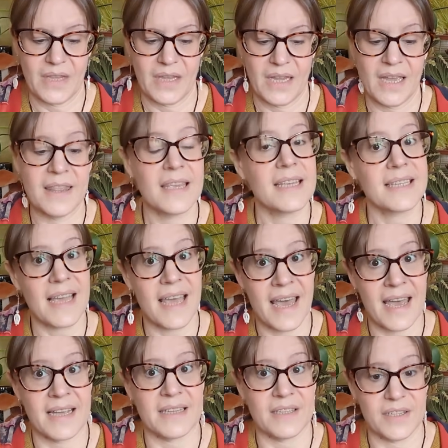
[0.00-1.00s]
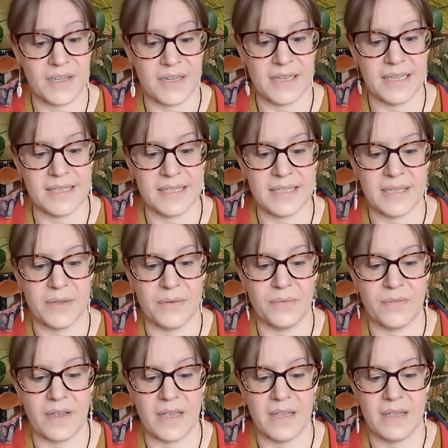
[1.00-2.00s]
And these are sterling
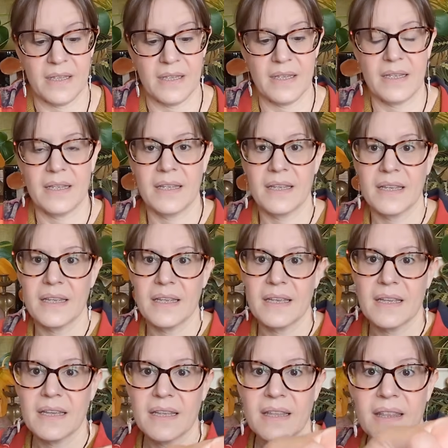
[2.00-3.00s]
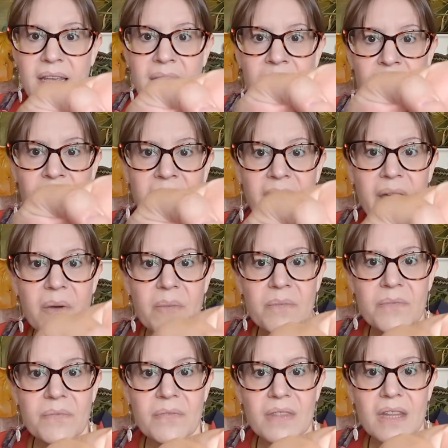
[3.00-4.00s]
silver. There we go.
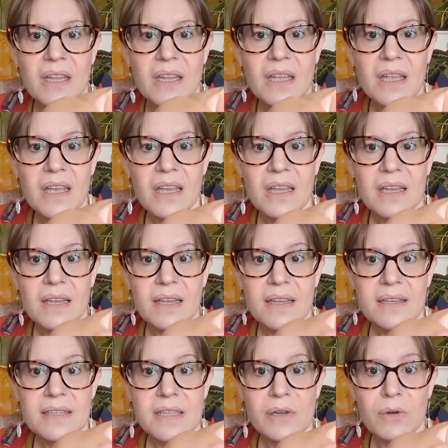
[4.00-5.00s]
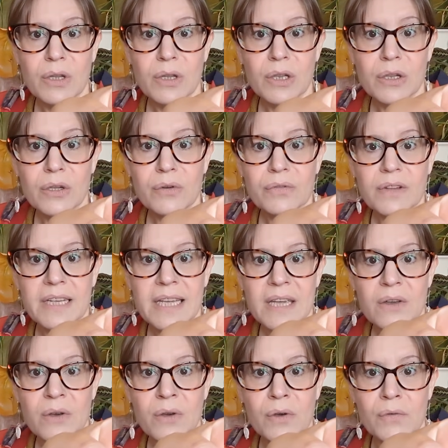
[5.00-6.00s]
So they're a lovely
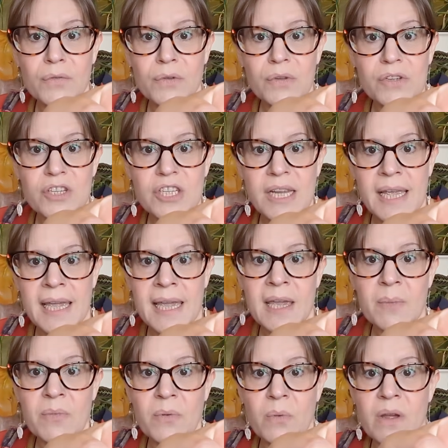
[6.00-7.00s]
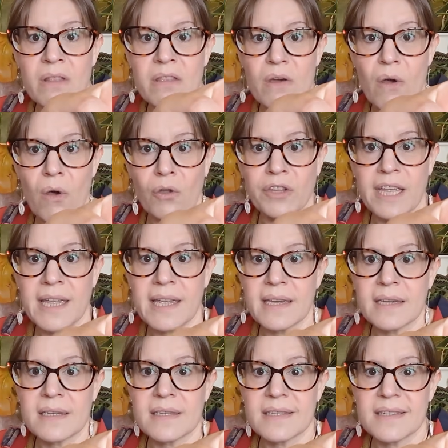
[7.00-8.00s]
oval shape with
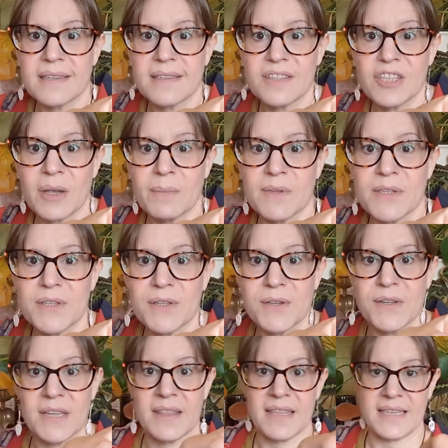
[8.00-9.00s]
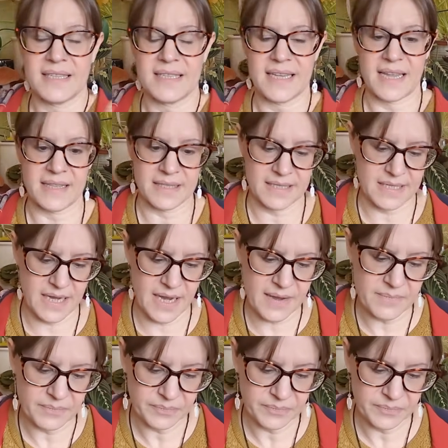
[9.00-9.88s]
onyx gemstone in the centre.